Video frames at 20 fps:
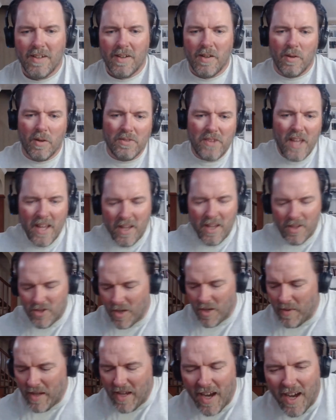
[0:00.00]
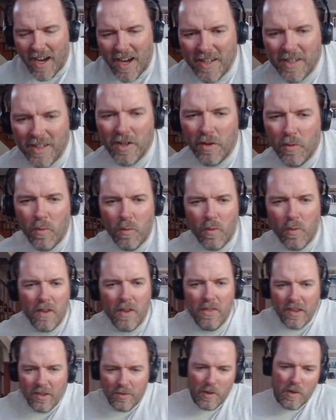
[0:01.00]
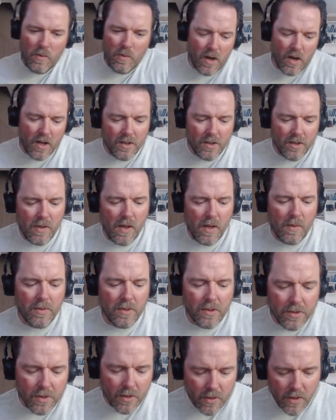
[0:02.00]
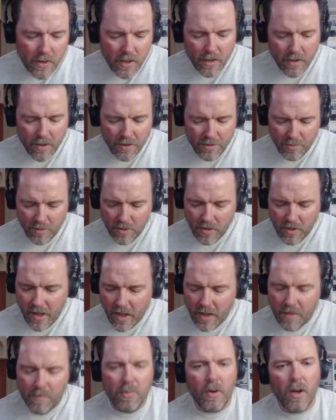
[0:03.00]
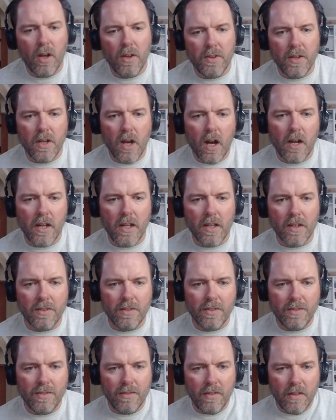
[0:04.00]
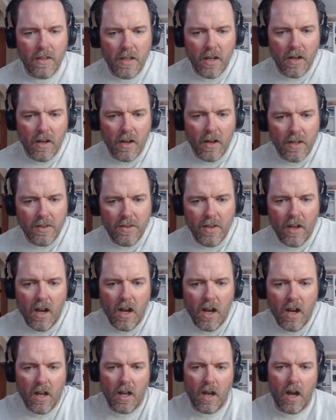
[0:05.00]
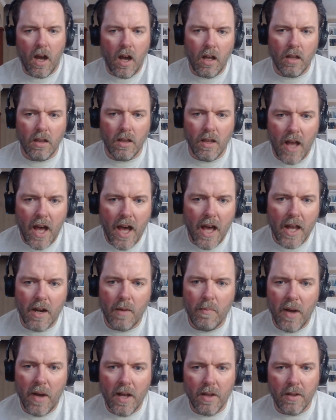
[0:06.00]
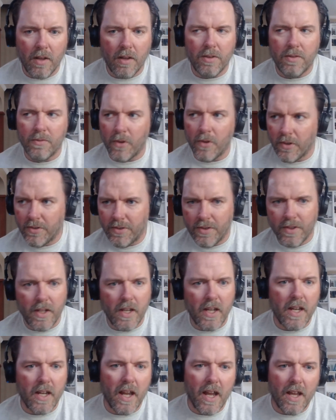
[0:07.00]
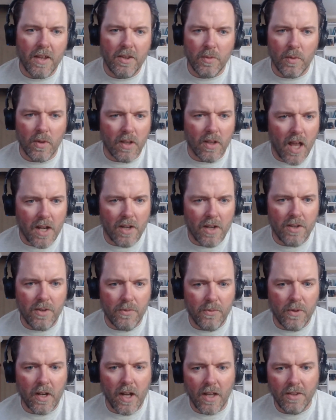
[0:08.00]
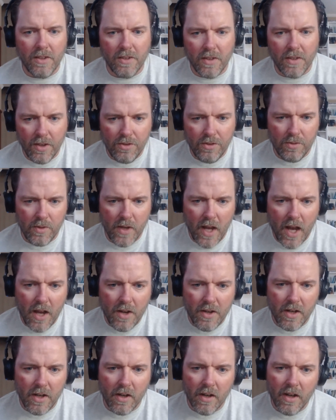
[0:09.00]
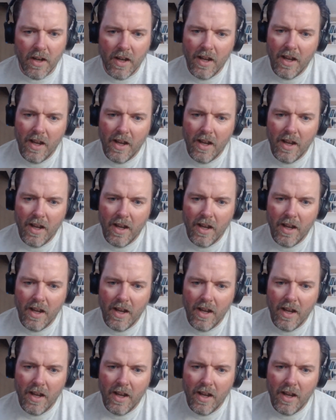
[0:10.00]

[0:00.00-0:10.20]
Well, thank you, Jimmy. One of the things we wanted to be able to do here is really kind of broaden the audience here and talk a lot about diversity and do a lot of different kinds of history out here.